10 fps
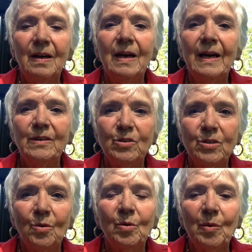and
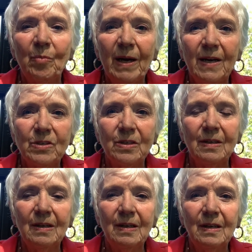show compassion.
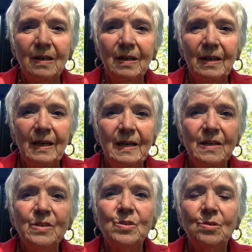It
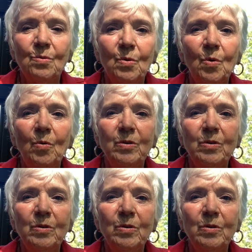is through